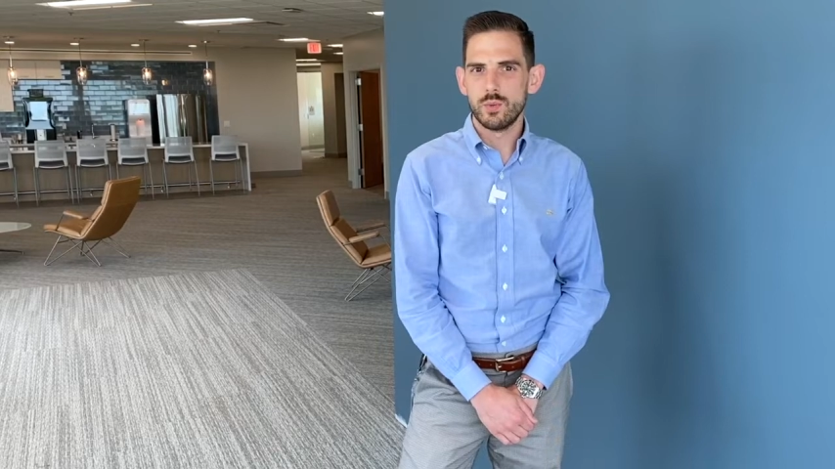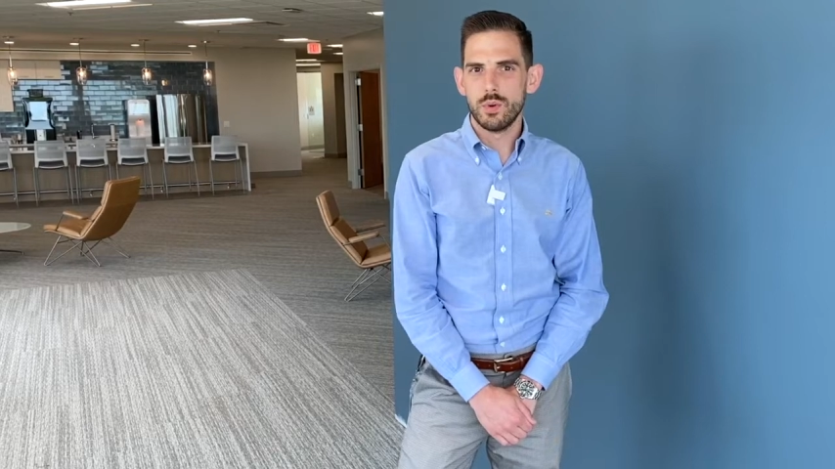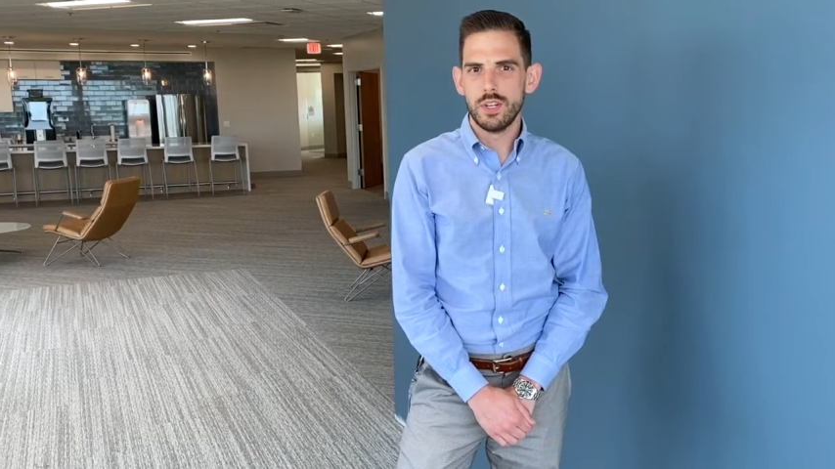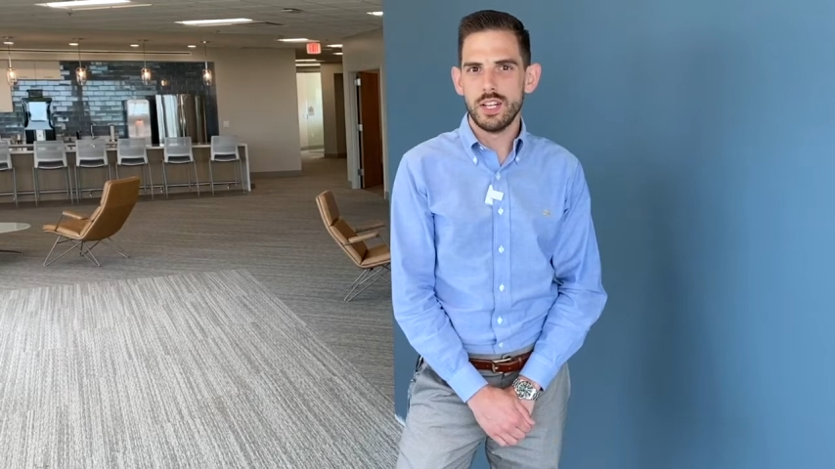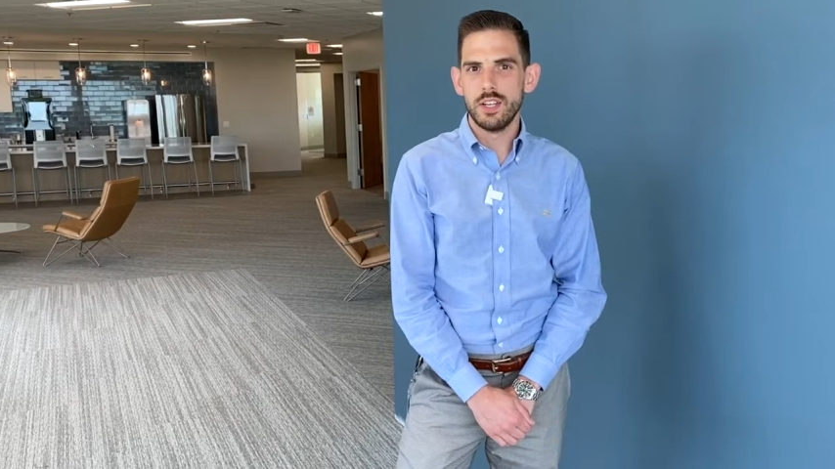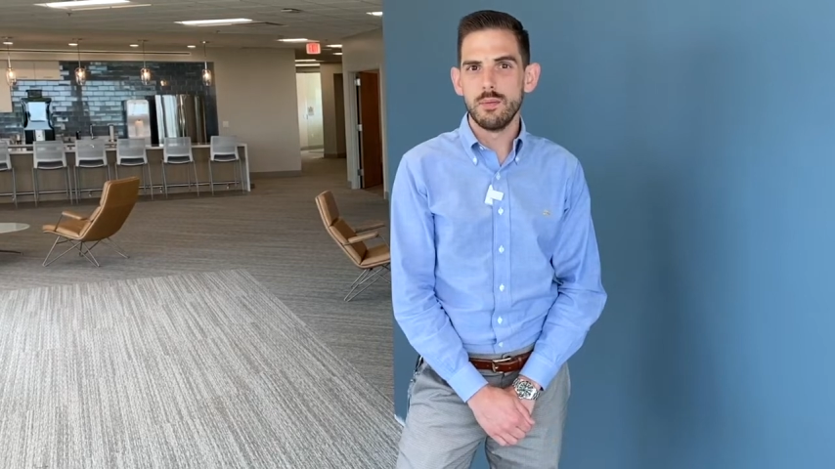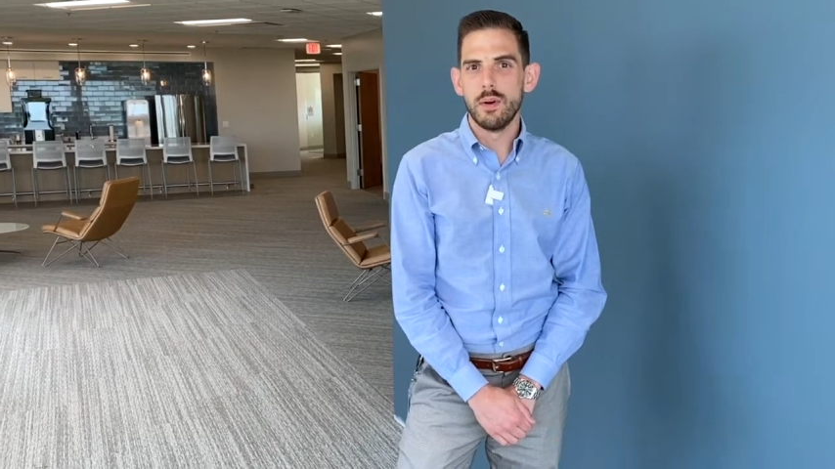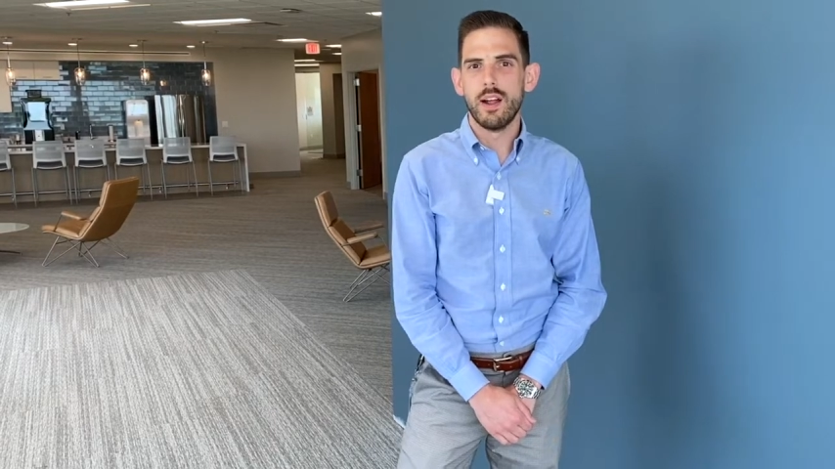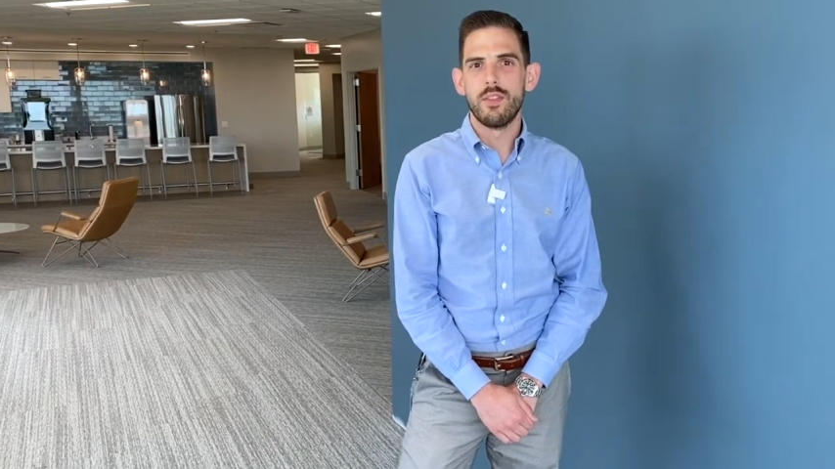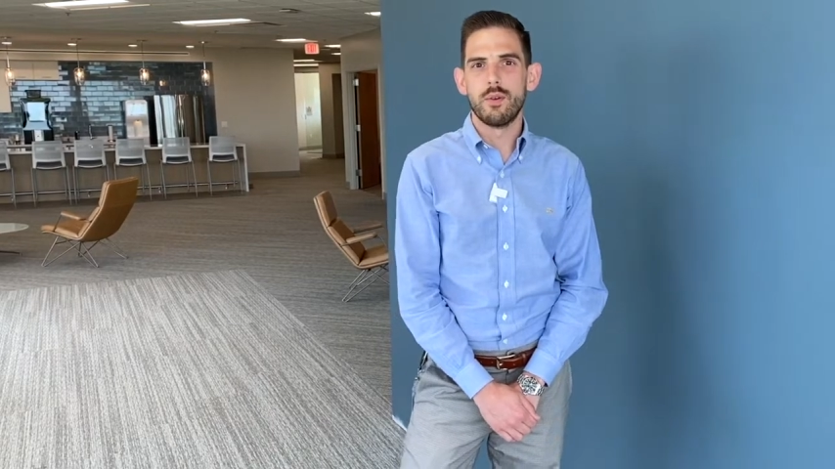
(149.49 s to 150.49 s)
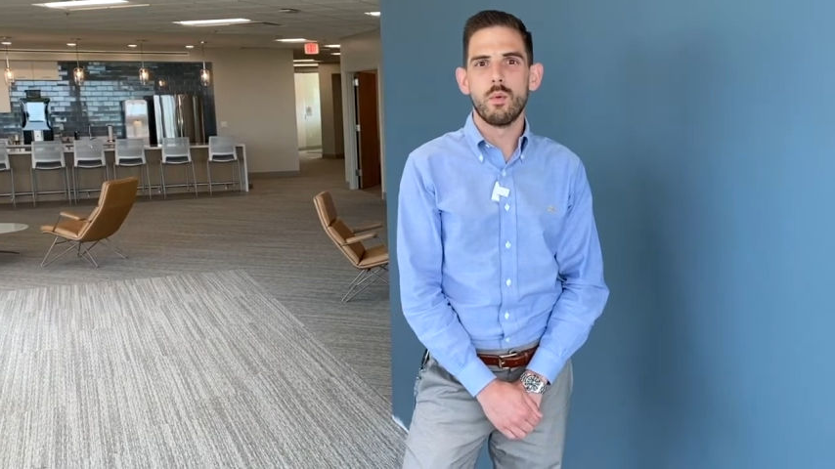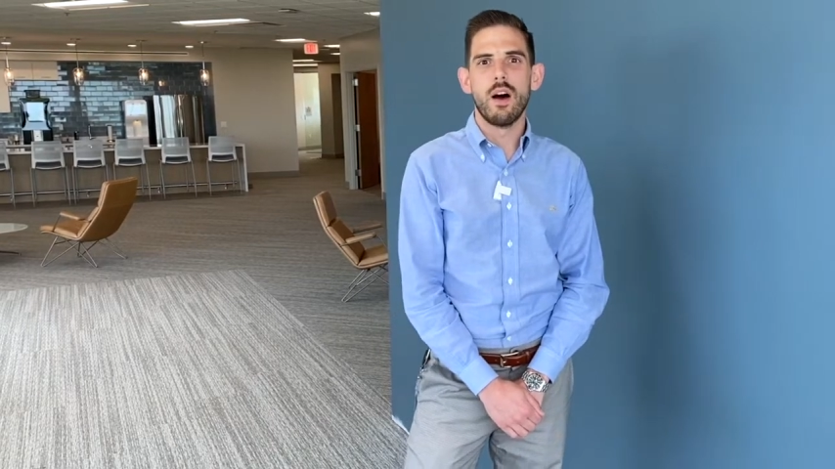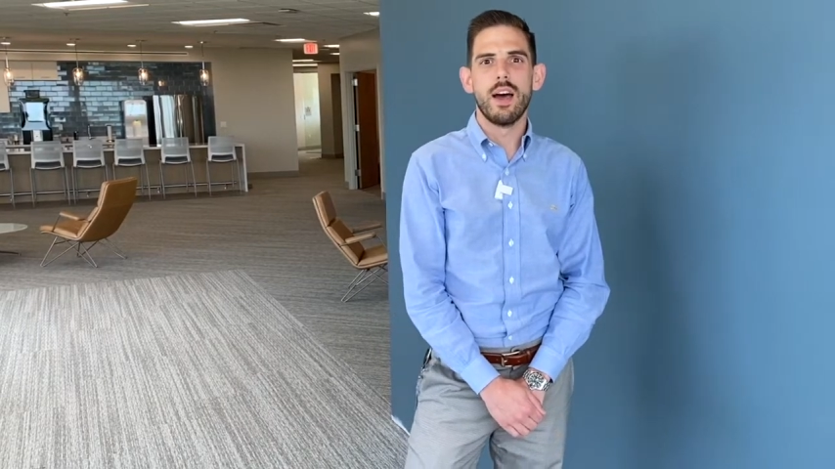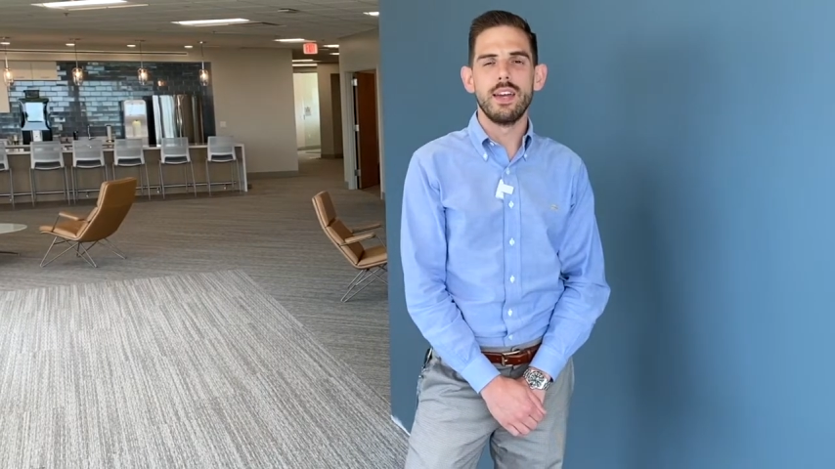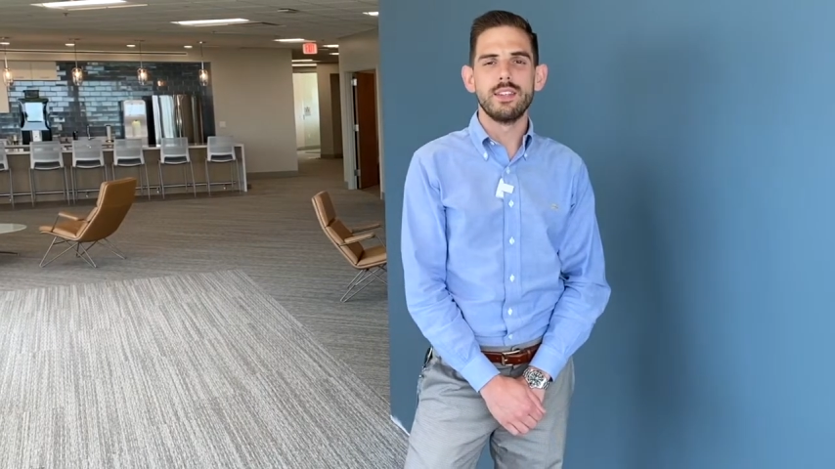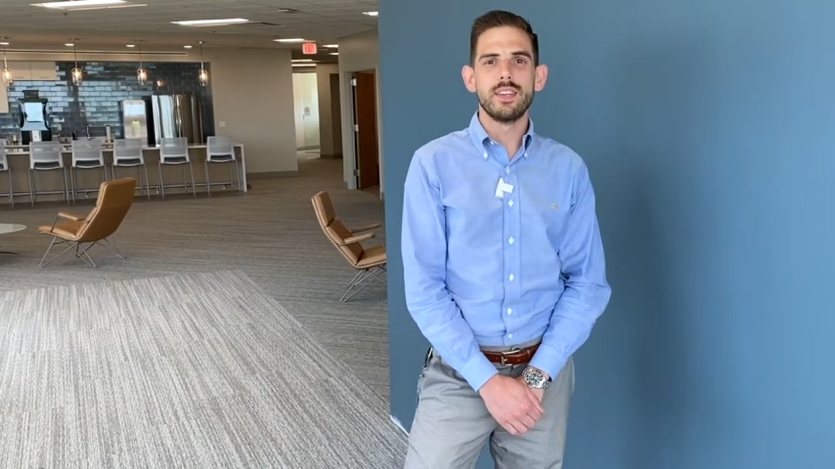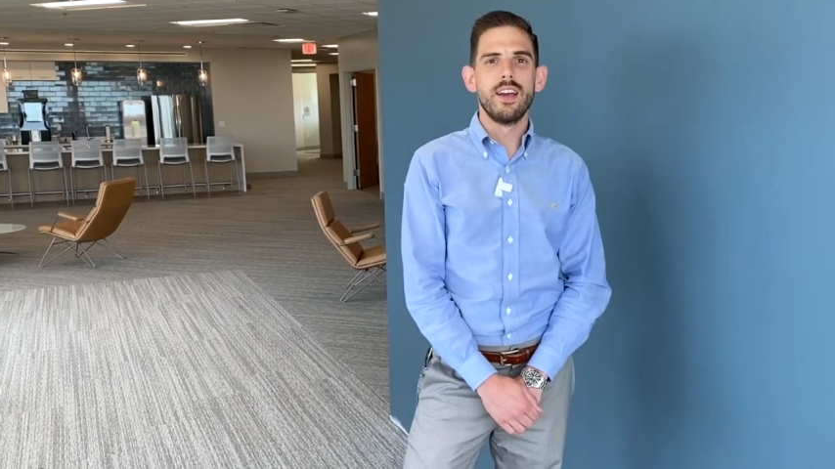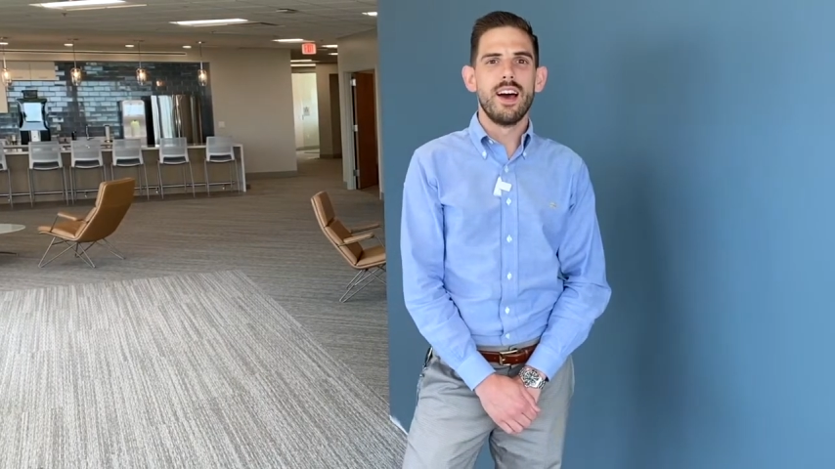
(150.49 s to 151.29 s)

were needed, but otherwise,